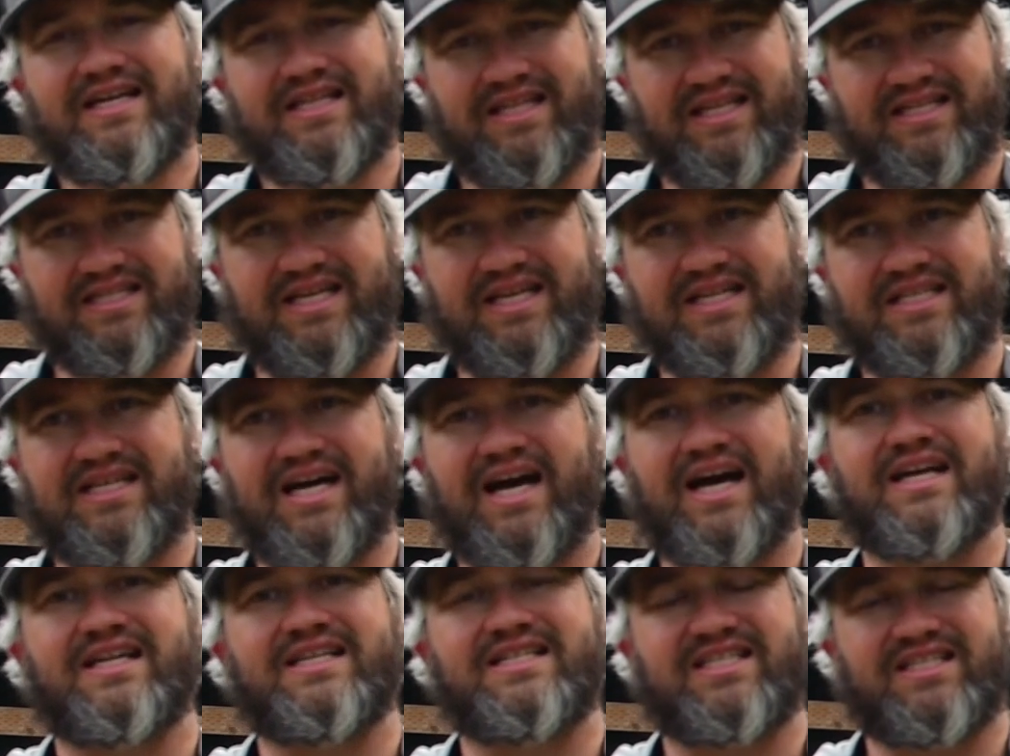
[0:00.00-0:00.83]
The
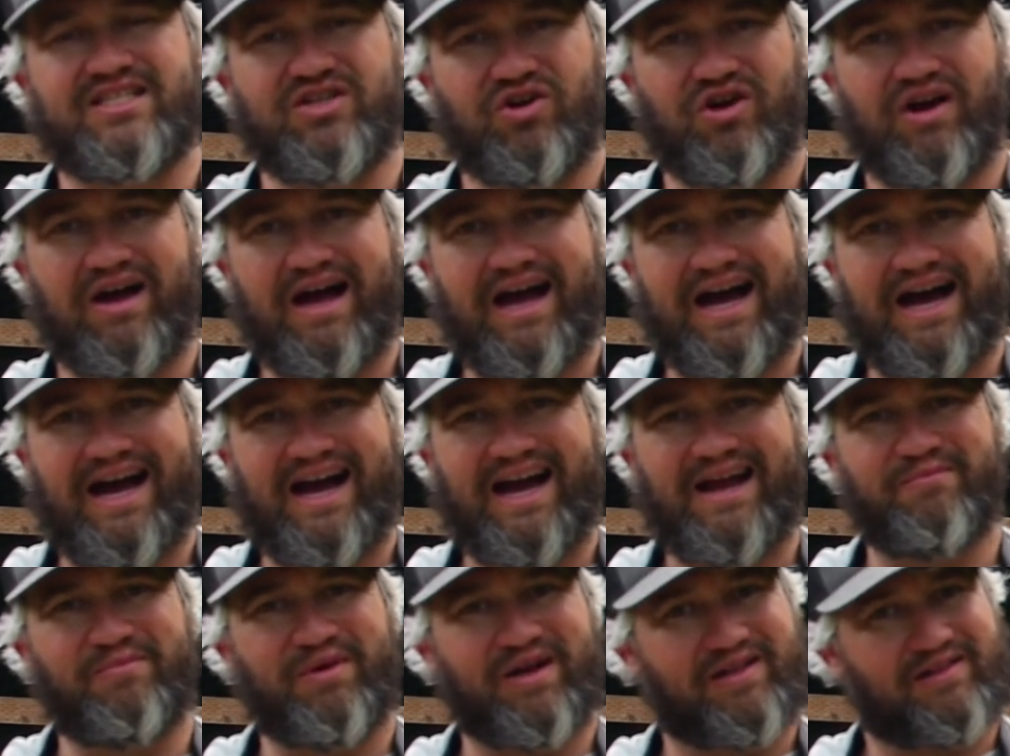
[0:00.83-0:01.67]
Teton is still
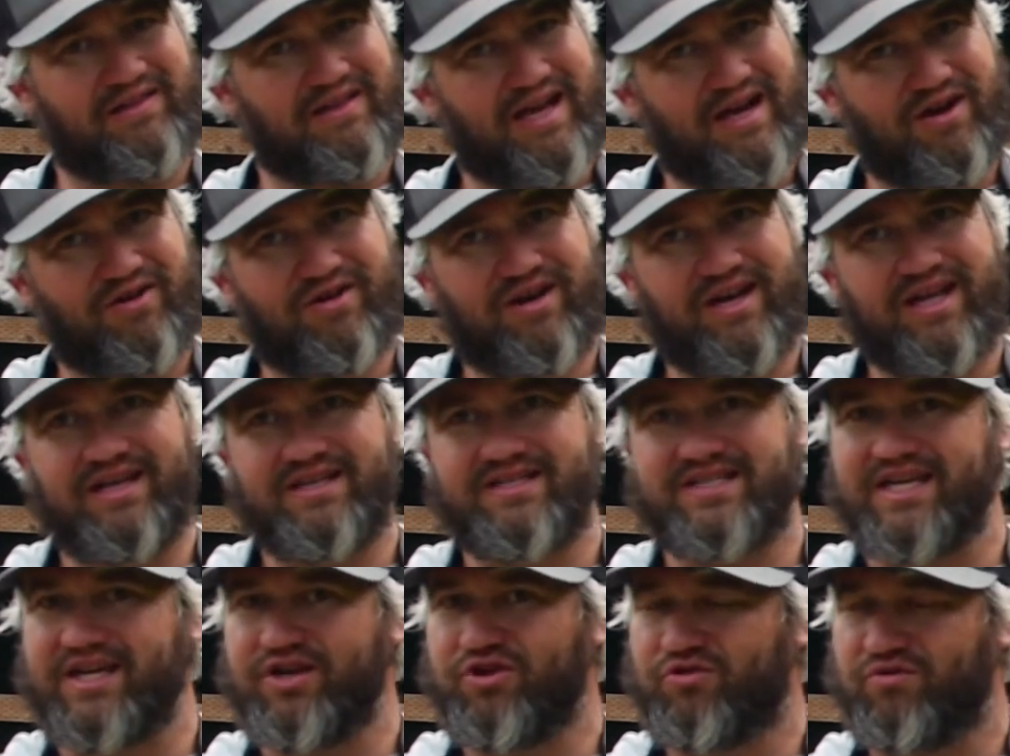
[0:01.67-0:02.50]
high, but clarity
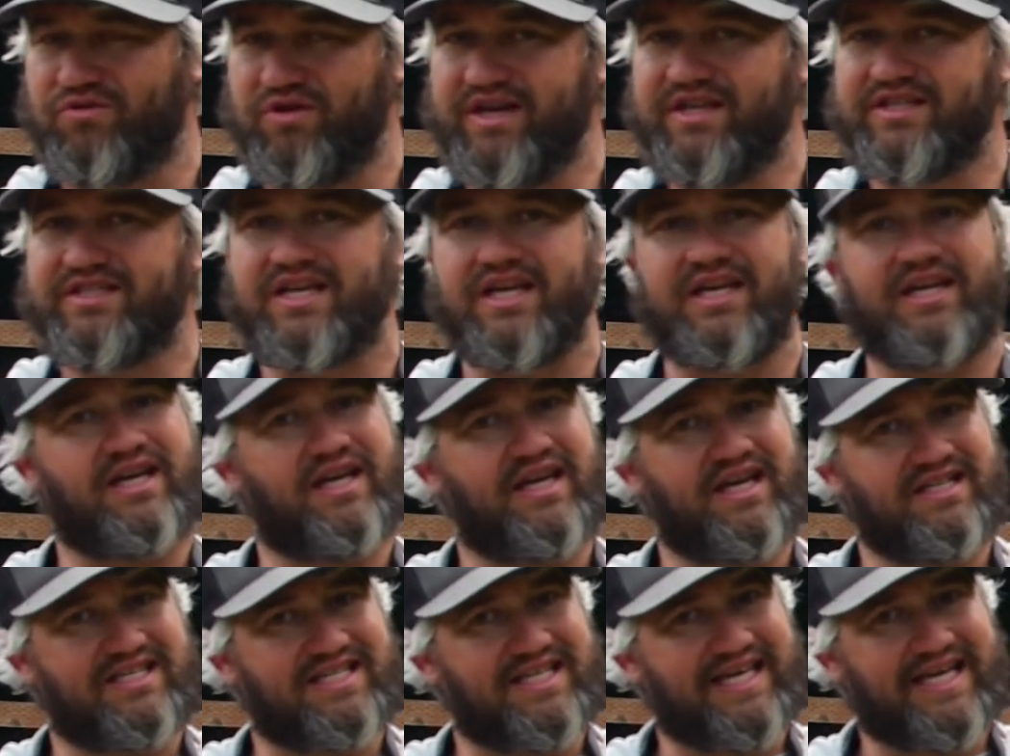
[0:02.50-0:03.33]
is increasing
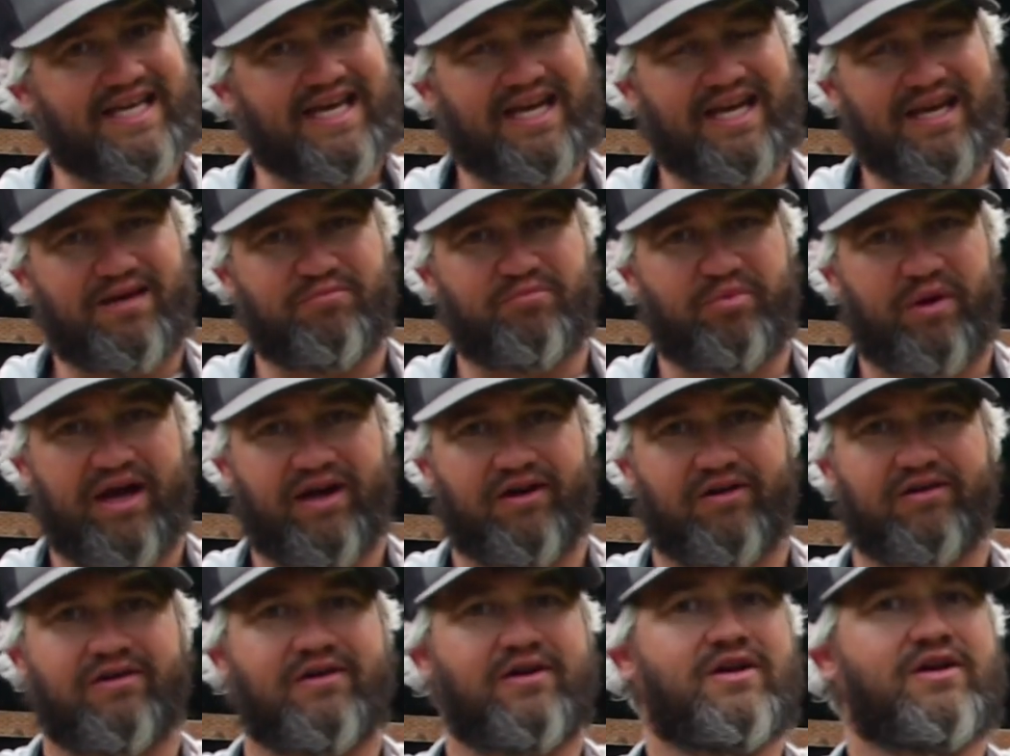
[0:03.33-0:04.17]
and it's getting better.